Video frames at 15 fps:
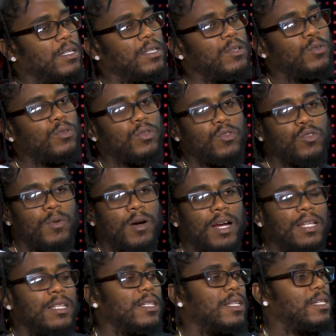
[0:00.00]
YouTube
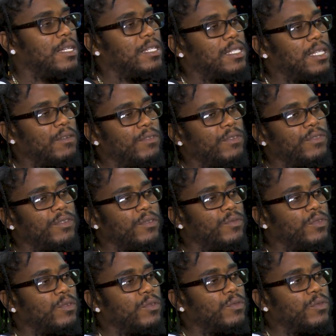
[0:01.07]
or internet savvy
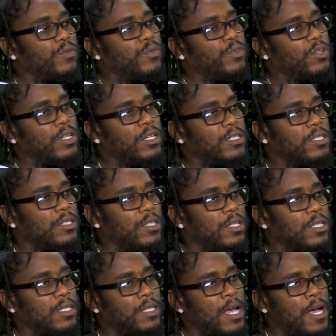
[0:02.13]
for go listen to
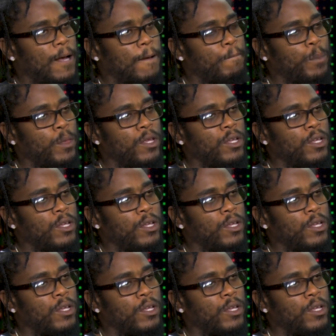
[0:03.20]
your song.